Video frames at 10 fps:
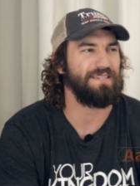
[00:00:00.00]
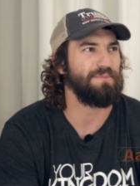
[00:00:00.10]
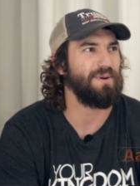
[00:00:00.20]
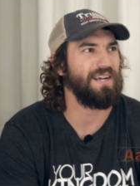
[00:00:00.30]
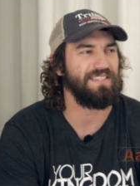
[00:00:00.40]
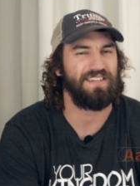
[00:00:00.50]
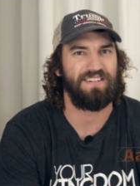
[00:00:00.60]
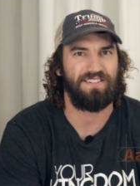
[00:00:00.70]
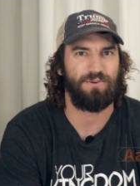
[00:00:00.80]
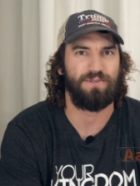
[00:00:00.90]
in
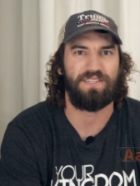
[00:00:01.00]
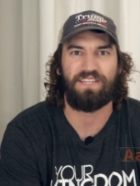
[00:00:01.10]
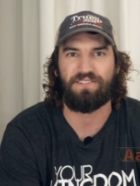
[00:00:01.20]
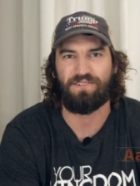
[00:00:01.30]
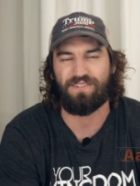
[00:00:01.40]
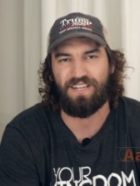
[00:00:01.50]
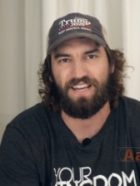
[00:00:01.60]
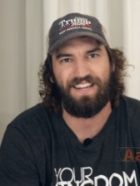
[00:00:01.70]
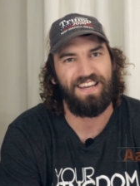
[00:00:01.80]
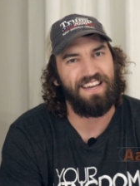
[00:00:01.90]
Nebraska towards the eastern
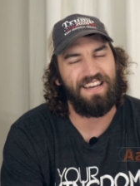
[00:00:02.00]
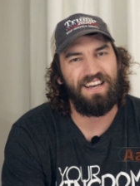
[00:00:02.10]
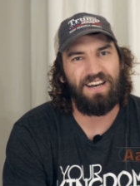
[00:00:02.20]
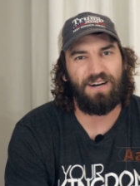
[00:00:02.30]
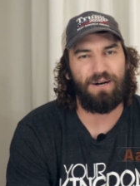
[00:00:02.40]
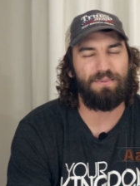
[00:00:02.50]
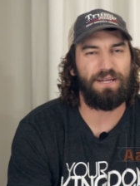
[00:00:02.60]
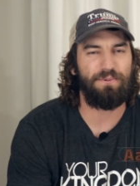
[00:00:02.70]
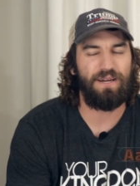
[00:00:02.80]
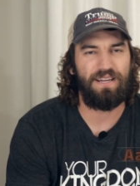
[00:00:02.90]
side.
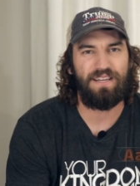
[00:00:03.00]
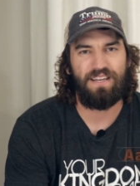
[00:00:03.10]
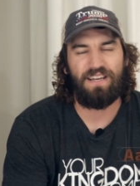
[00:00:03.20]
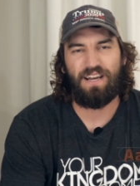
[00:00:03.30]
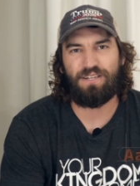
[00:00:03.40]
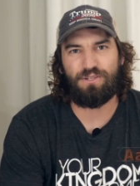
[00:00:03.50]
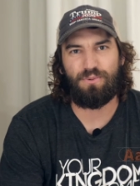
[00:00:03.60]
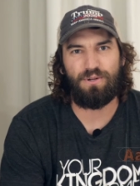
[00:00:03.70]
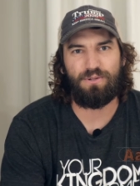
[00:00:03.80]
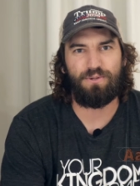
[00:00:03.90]
Anyway, I just
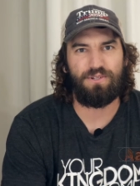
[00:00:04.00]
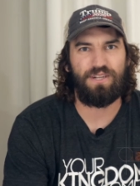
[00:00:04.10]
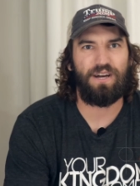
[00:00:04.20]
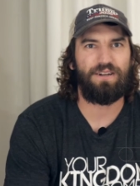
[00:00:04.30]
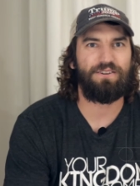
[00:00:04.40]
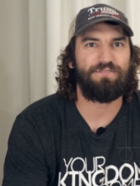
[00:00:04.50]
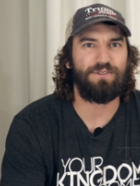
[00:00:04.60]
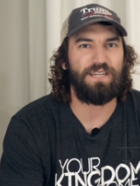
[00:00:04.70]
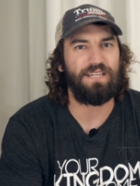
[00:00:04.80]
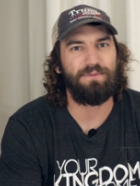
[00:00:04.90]
want to do a shout out
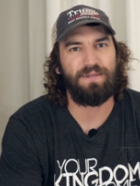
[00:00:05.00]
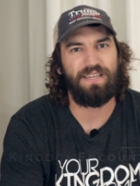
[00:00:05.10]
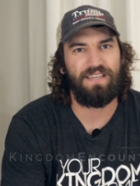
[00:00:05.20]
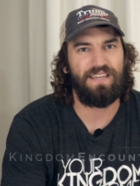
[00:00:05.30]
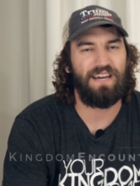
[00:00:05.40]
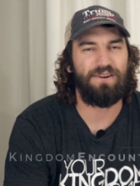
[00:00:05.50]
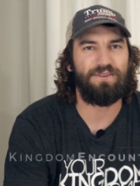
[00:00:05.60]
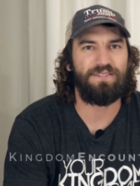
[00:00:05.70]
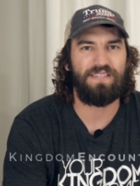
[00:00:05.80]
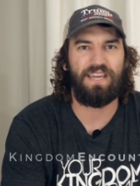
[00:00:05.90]
for Kingdom
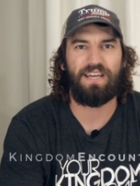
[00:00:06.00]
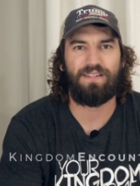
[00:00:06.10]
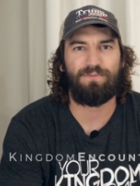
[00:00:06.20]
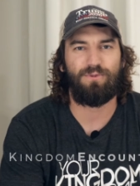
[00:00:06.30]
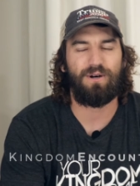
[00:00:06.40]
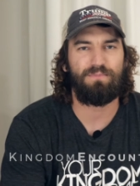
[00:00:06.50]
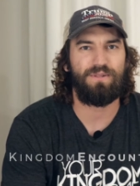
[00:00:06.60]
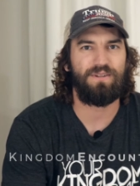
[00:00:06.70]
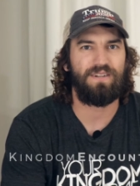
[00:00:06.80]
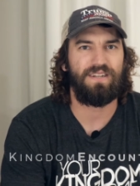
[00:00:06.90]
Encounters and Caleb
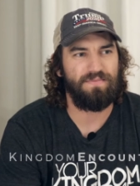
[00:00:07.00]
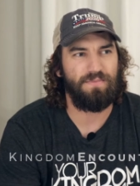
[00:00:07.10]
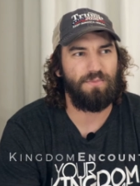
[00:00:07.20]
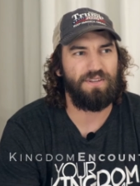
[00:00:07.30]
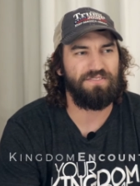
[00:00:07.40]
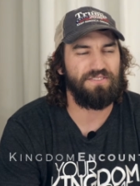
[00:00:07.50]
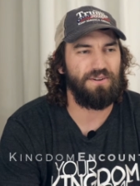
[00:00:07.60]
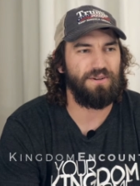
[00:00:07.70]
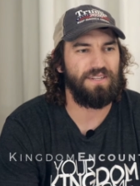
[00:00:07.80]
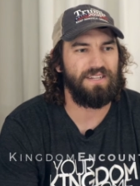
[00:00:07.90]
Wampler. We've
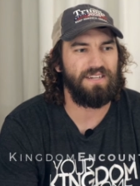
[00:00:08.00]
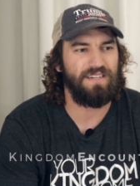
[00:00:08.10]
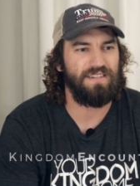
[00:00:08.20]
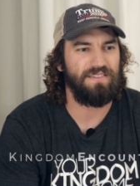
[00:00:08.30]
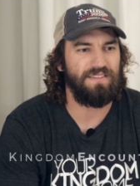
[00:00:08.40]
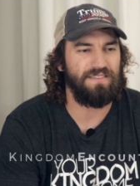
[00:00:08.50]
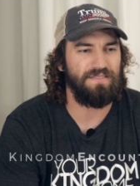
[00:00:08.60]
started a